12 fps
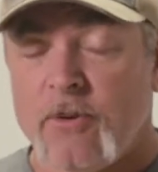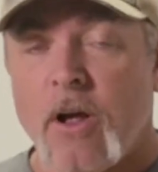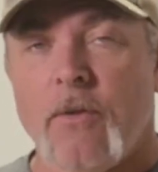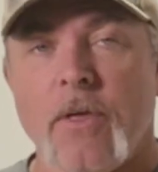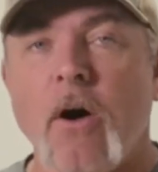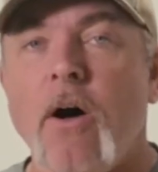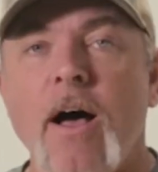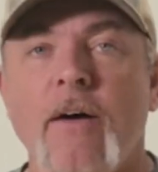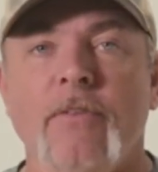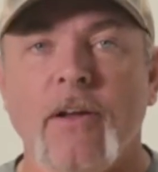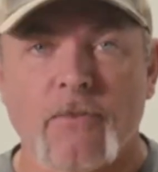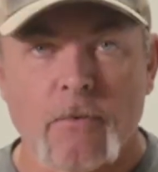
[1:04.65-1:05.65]
No, they all
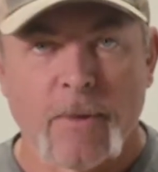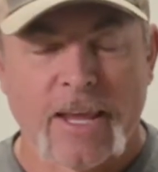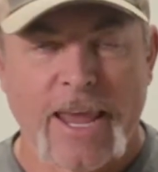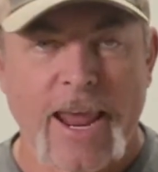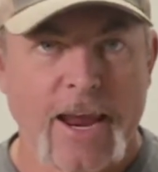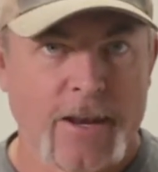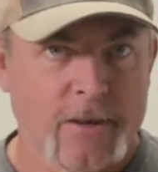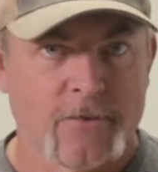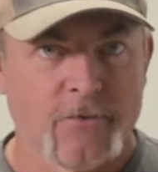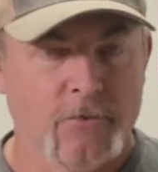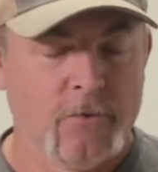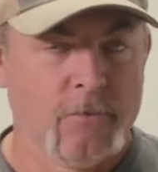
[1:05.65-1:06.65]
have different
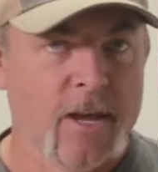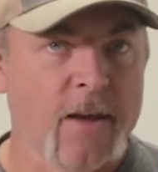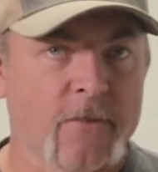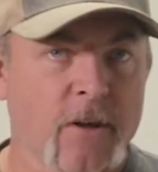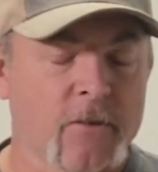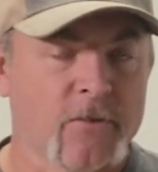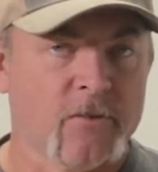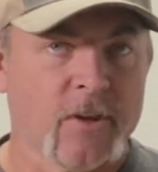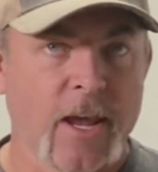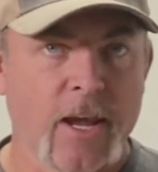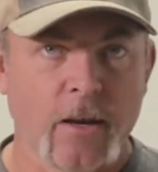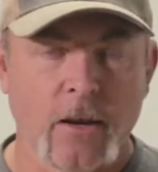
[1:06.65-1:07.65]
mechanics to them. You have to
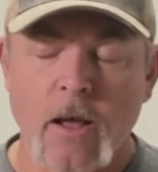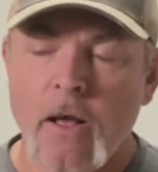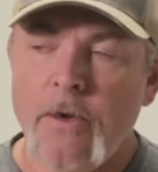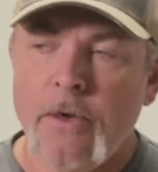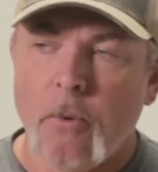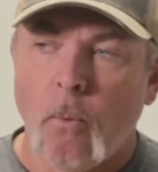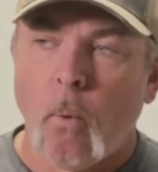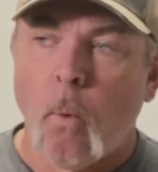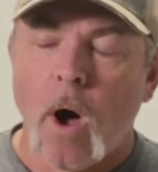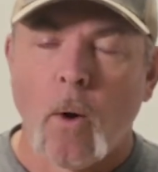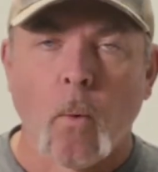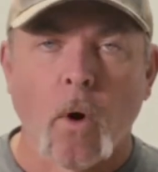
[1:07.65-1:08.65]
understand
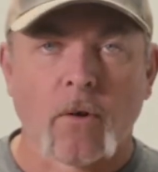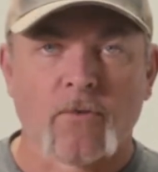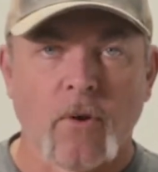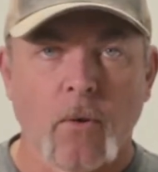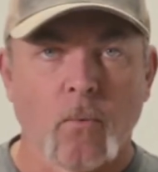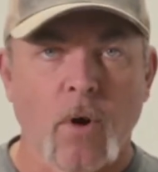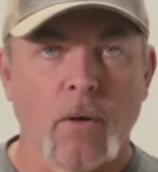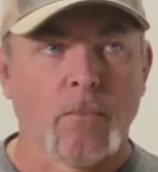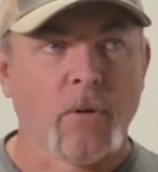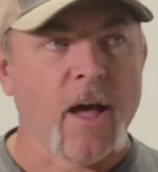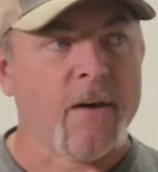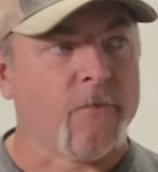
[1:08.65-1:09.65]
what works on one
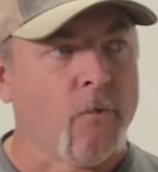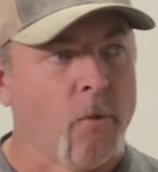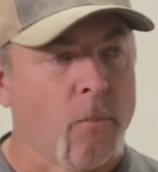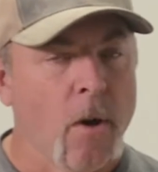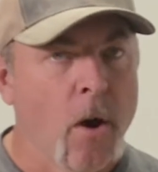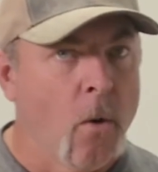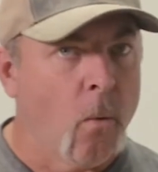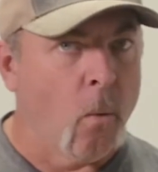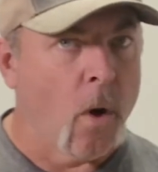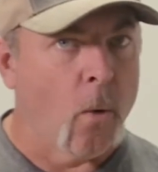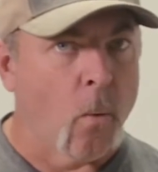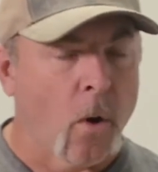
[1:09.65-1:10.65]
platform,
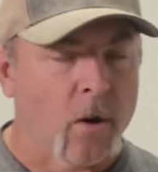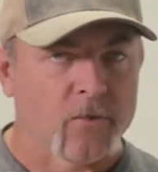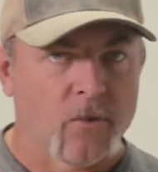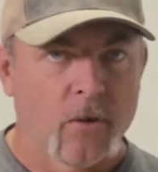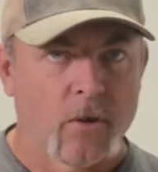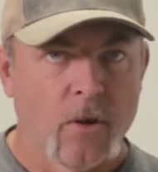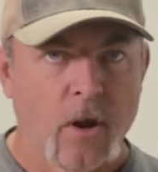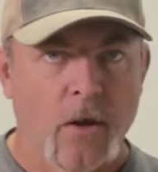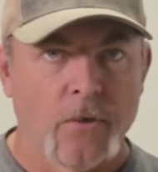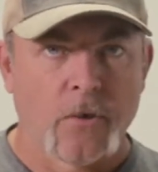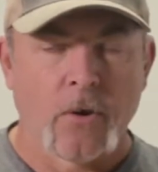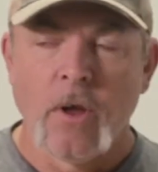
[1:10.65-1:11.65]
what works on
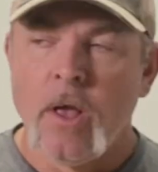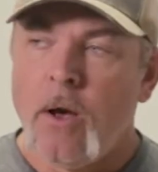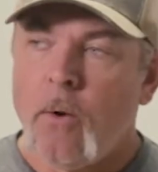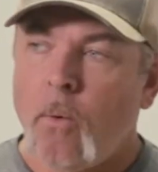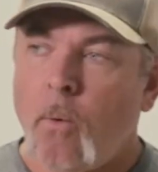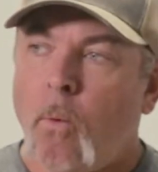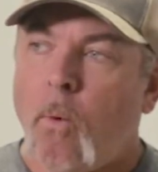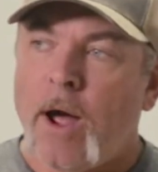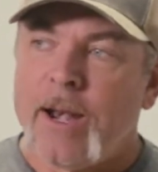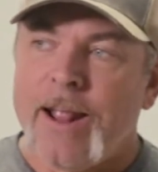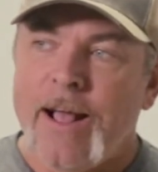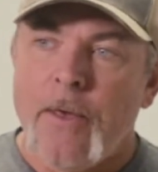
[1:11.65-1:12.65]
another,
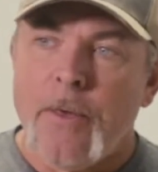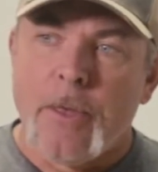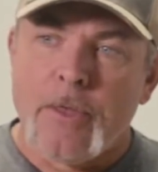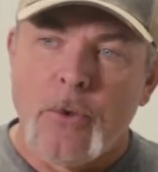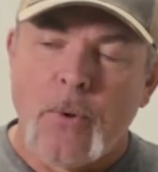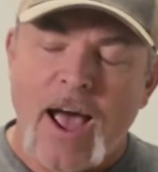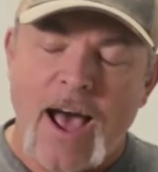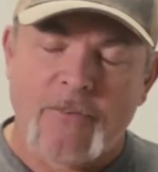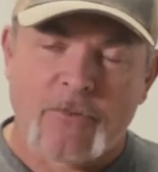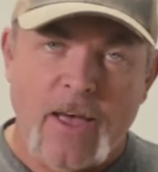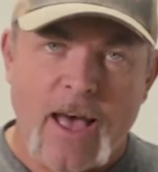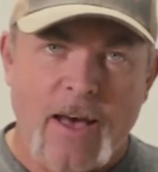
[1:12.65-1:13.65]
what you
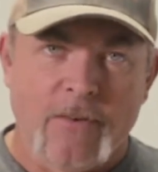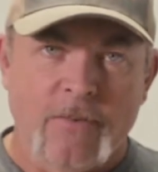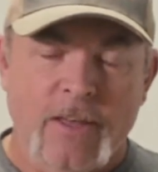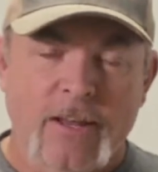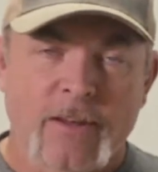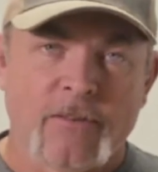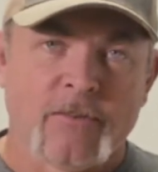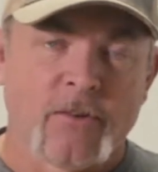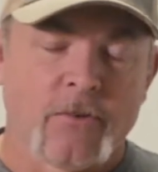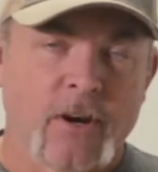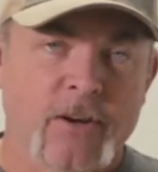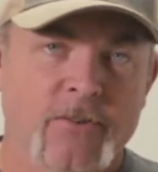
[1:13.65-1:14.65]
have to have in
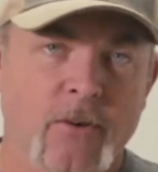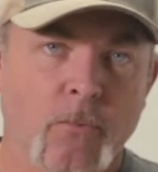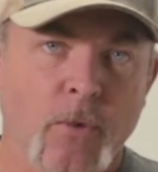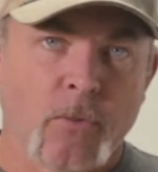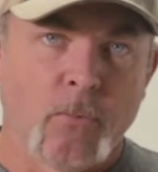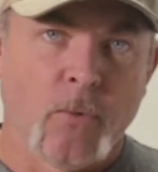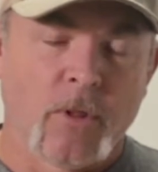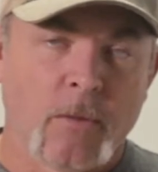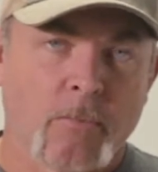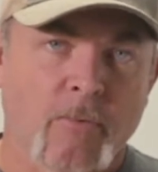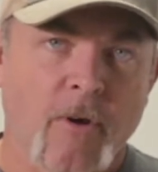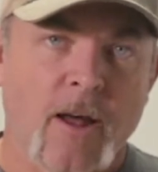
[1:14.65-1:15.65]
consideration with what the
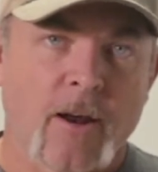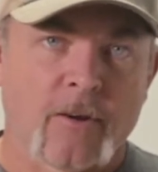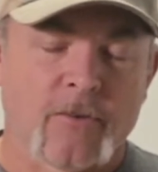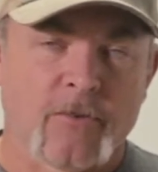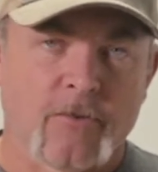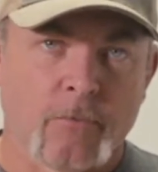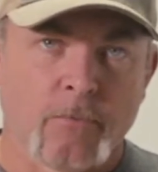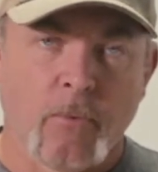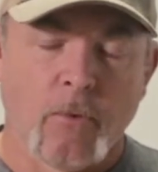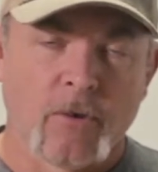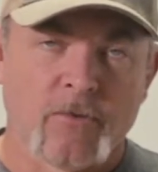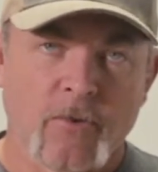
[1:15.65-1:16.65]
product
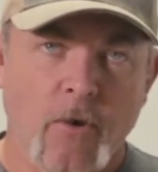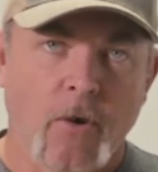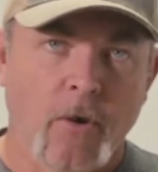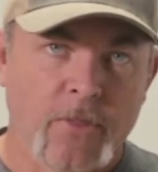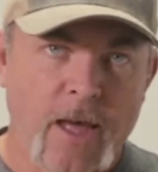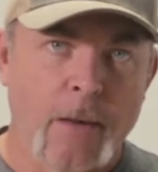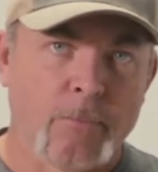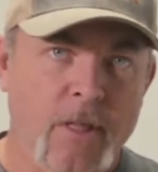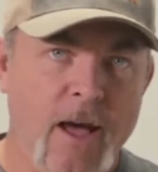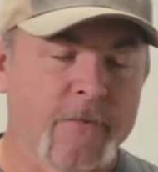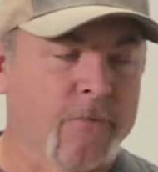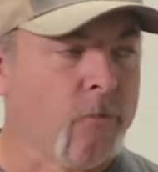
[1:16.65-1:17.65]
supports on that
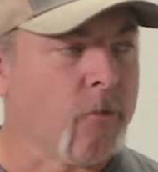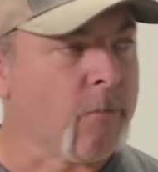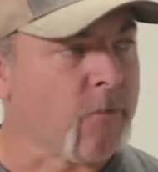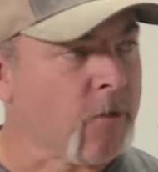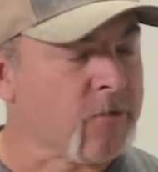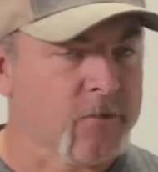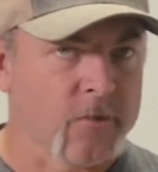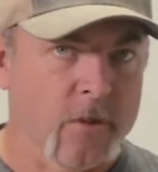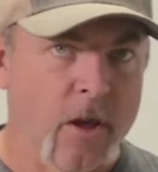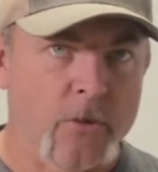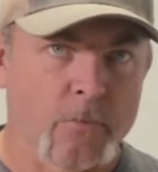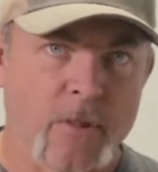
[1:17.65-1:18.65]
platform versus
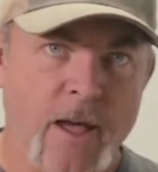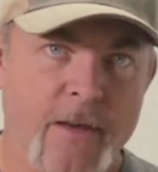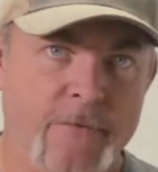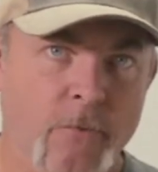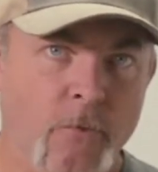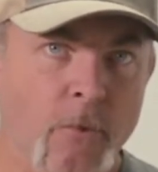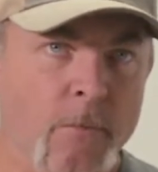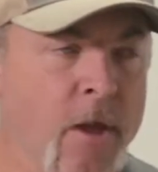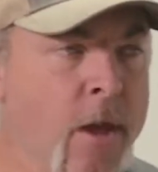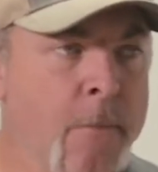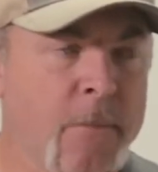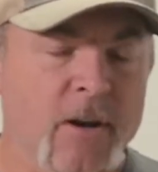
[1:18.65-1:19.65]
another platform.
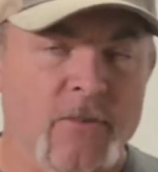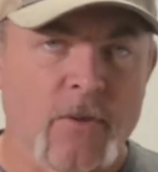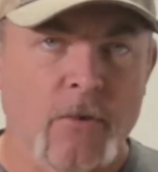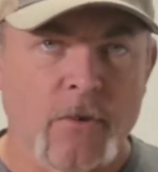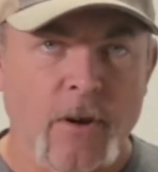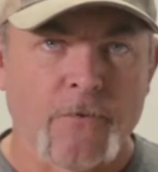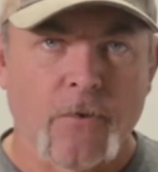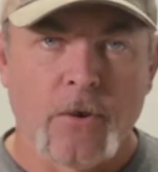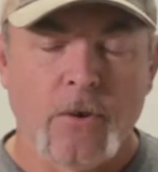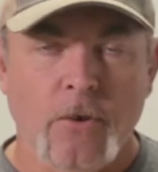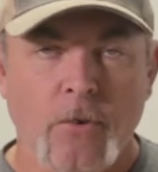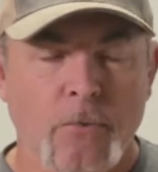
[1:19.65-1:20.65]
But it's no
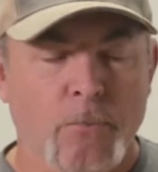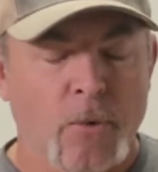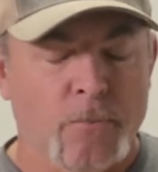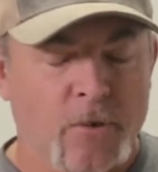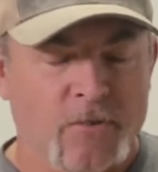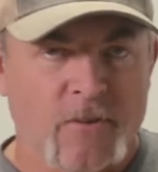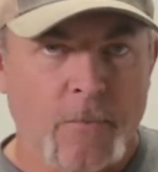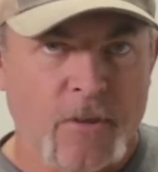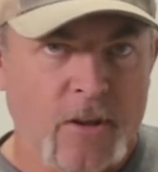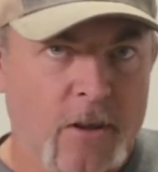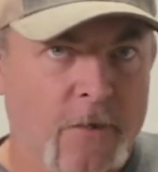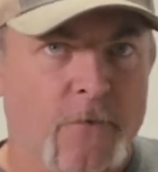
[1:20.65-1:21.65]
different. You would put
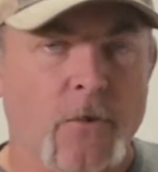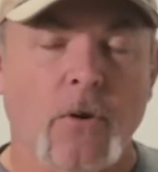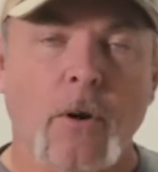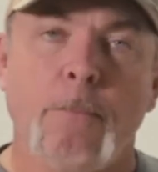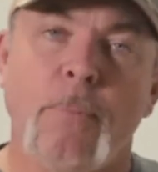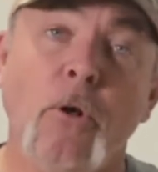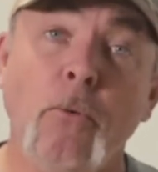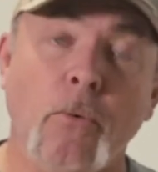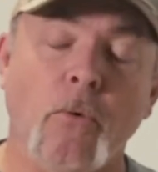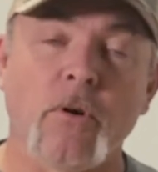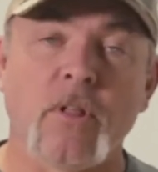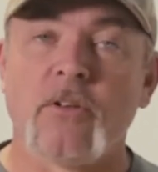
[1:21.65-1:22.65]
something different on a
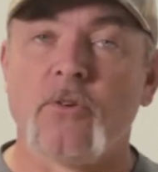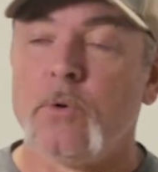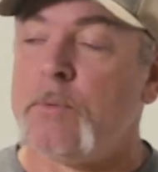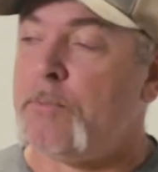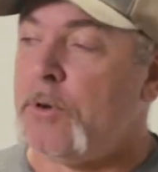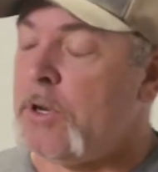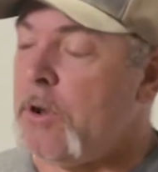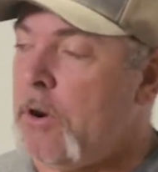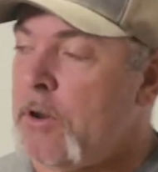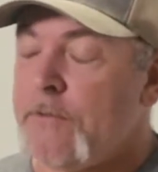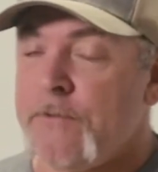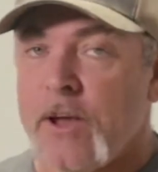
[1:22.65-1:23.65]
billboard that you would put
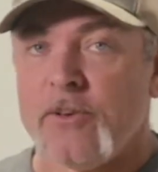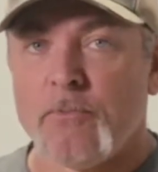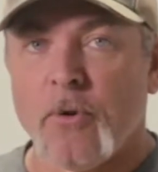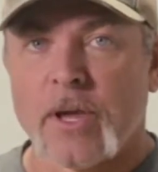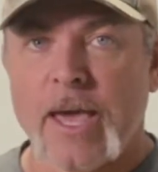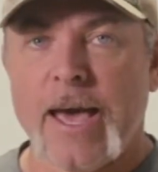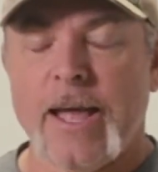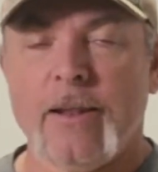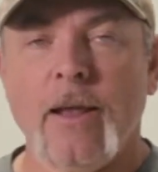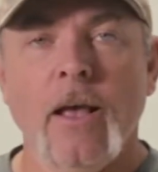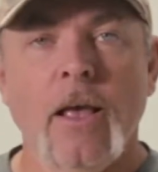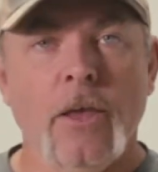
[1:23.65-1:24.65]
on a Facebook ad.
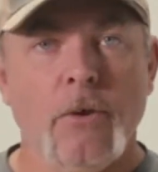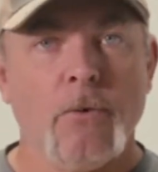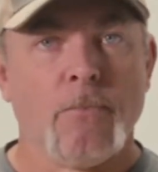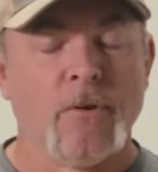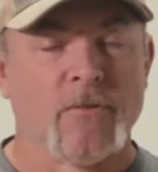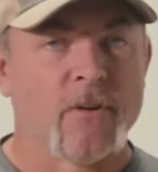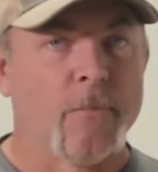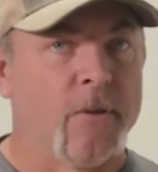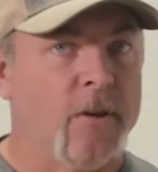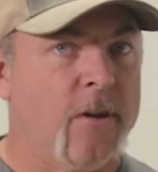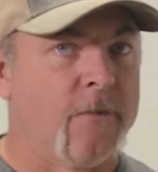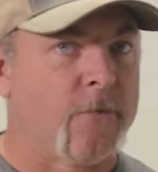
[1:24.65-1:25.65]
You would put
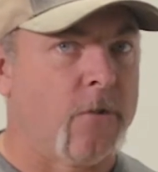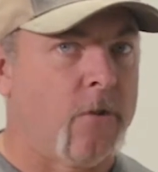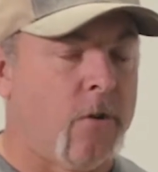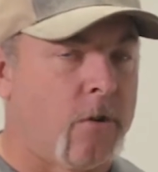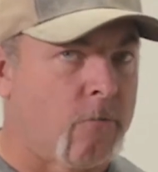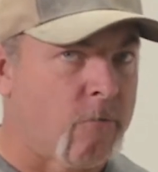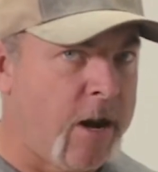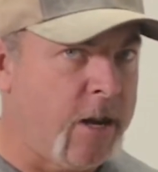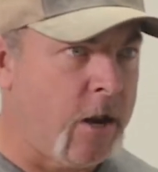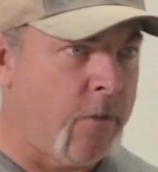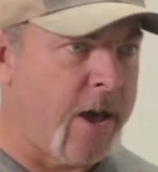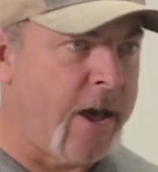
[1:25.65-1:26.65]
something different on a
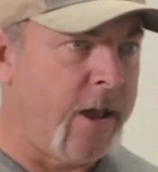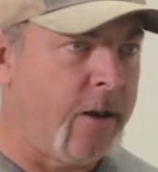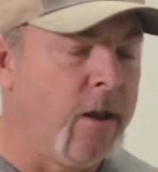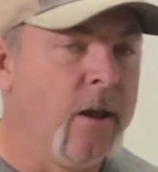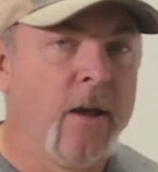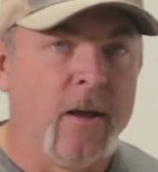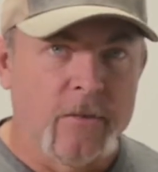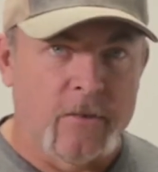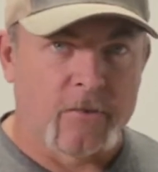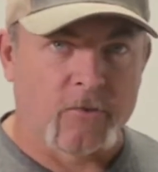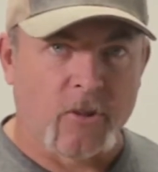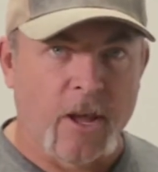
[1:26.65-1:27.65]
radio ad.
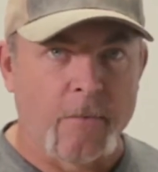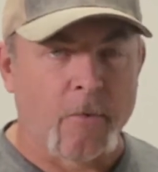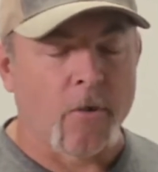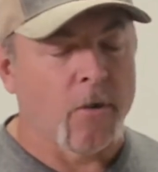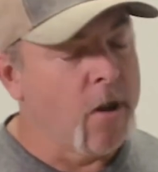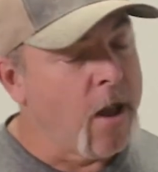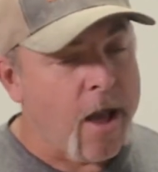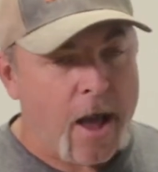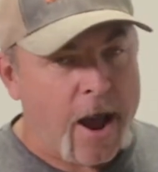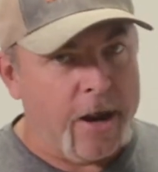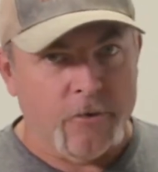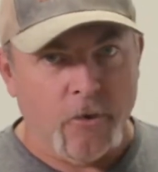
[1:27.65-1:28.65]
Disclaimer,
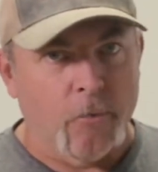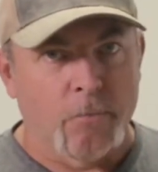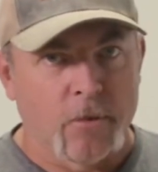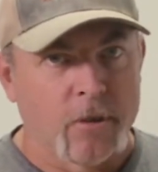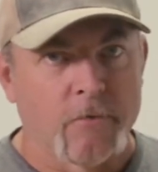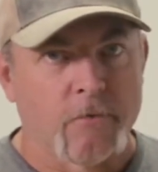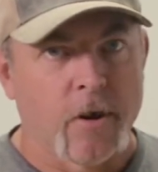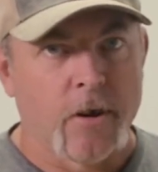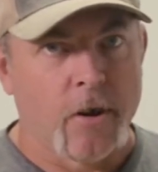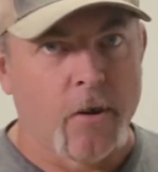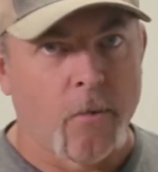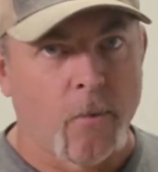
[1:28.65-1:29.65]
I don't believe
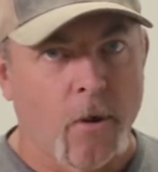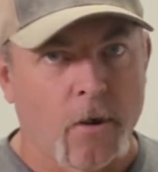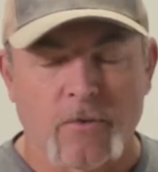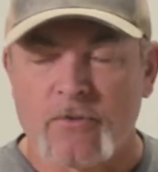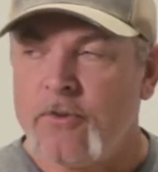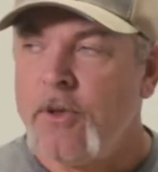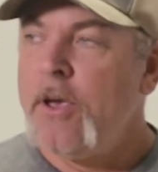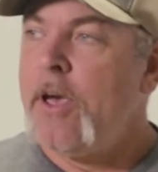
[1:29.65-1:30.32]
radio works.